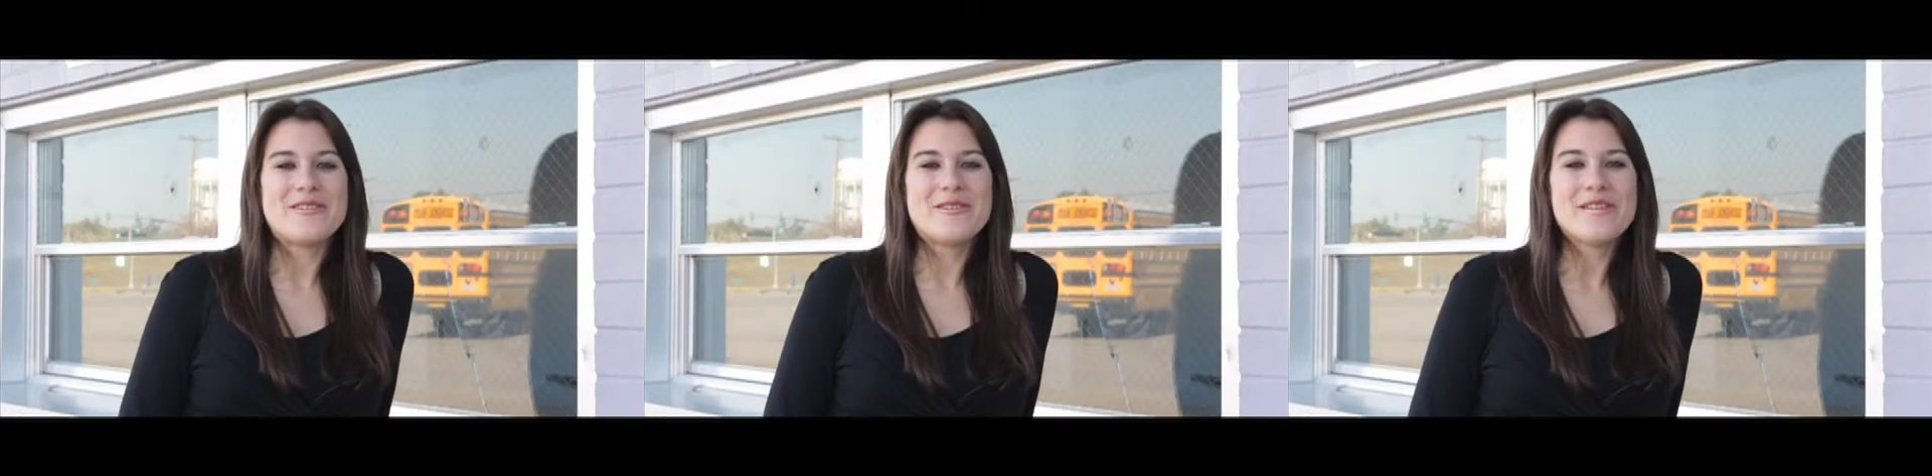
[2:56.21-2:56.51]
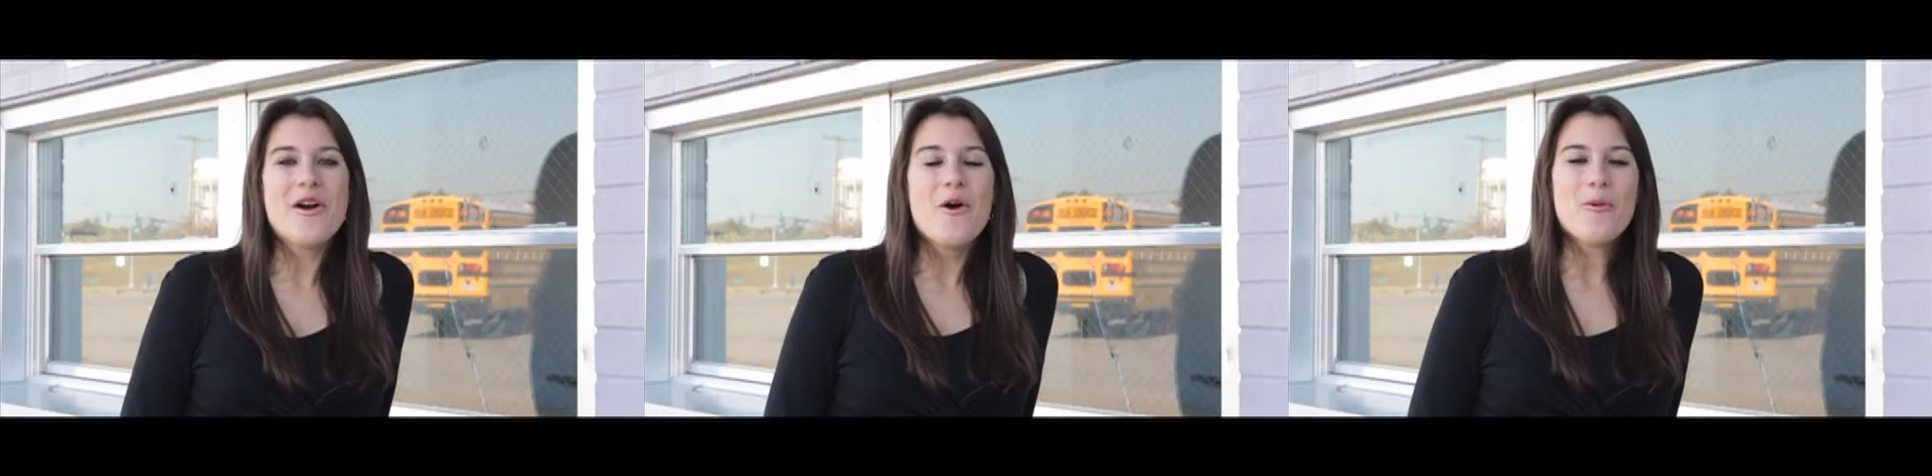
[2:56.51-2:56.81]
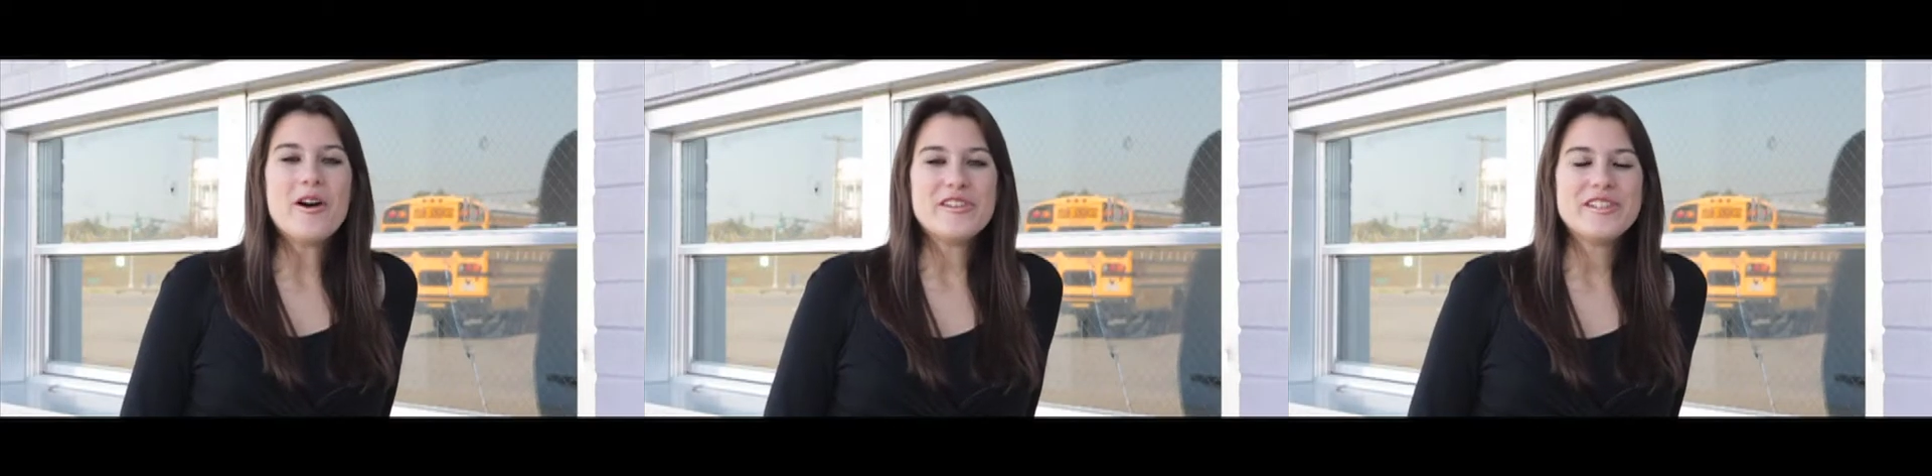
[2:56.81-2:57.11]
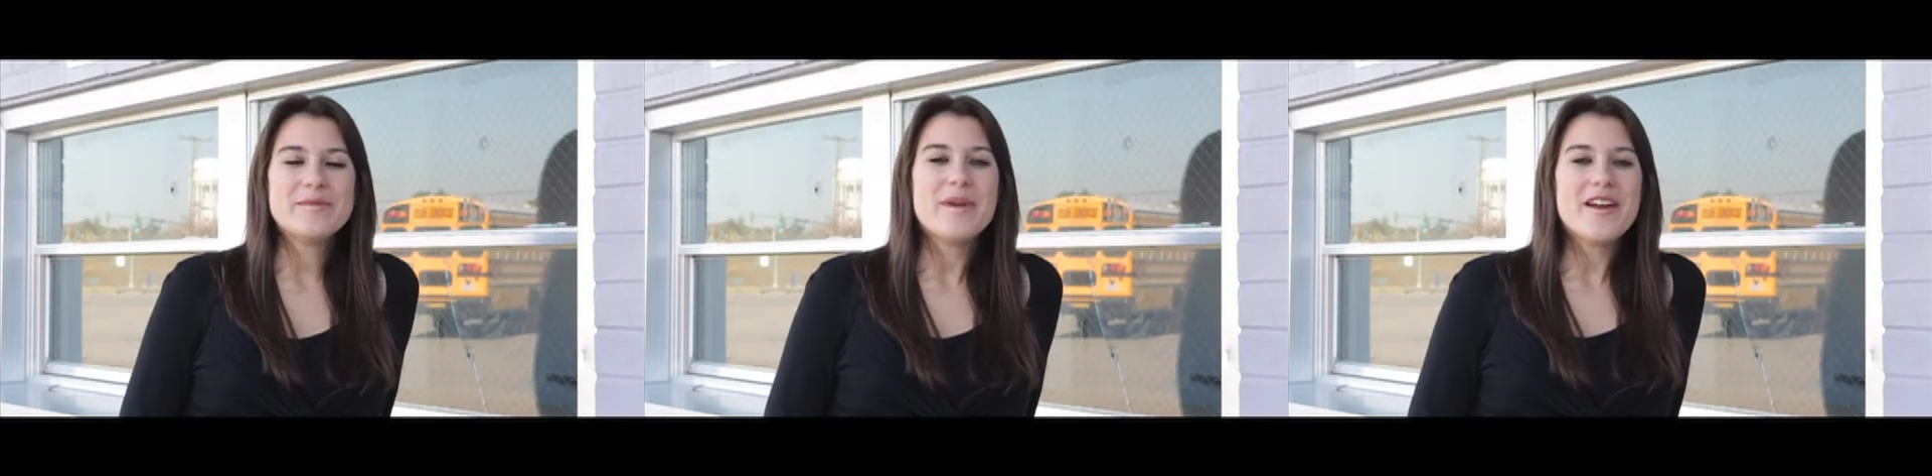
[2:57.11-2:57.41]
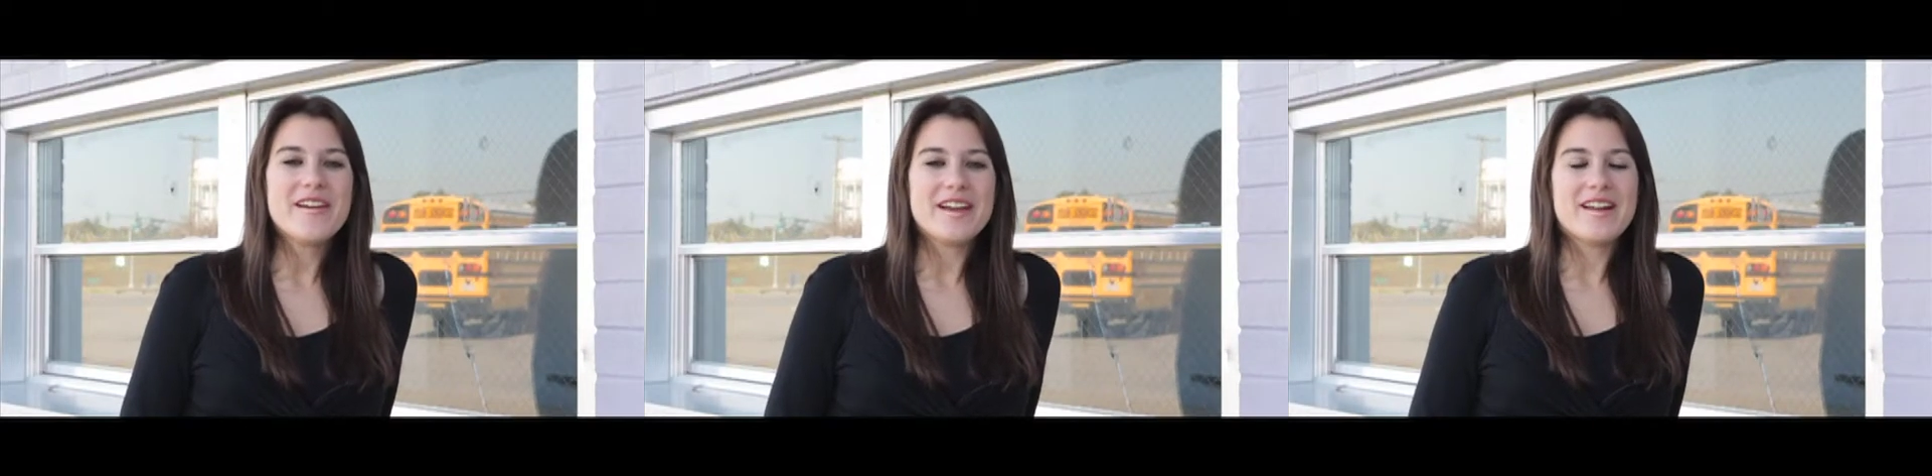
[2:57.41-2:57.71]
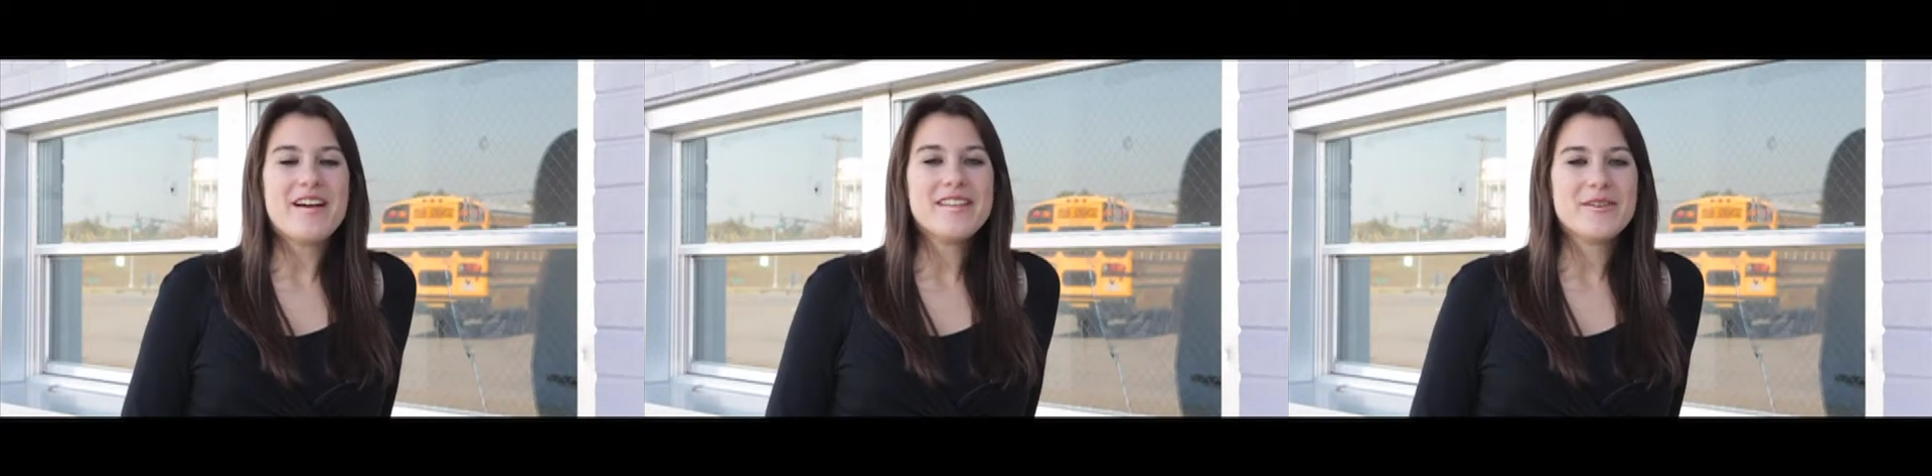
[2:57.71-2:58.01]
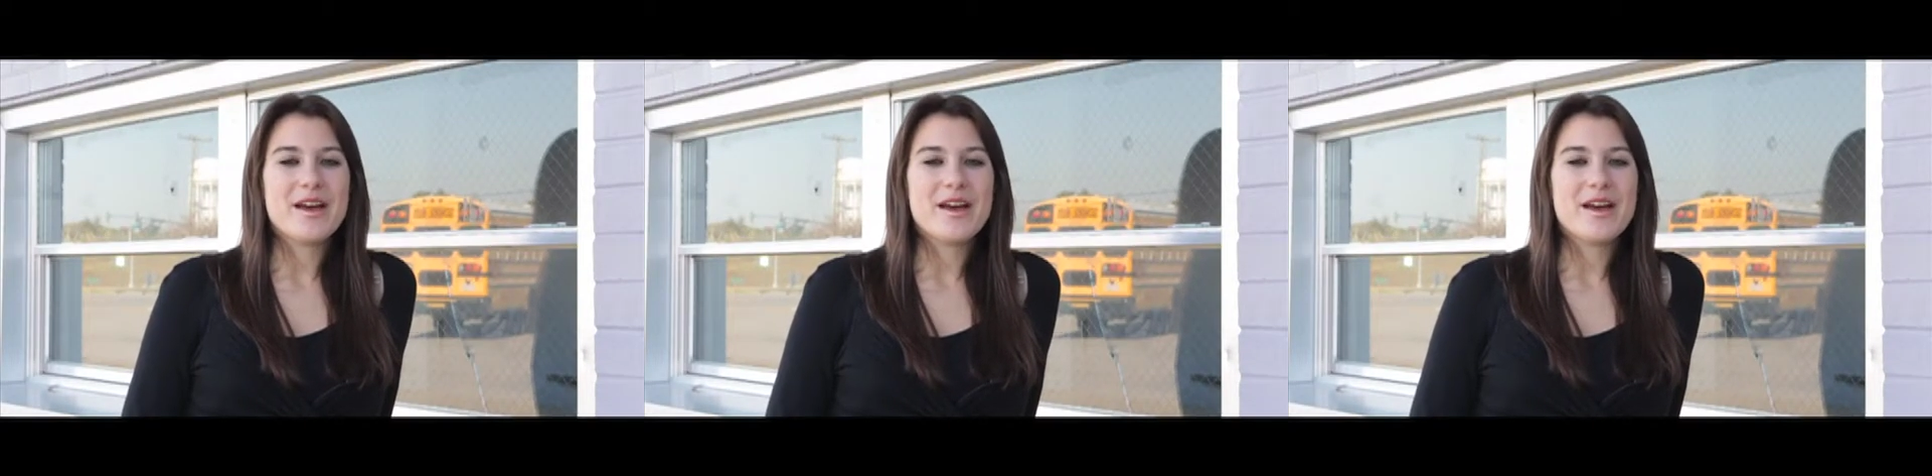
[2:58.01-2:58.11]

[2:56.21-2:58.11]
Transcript: news, Washington Marion also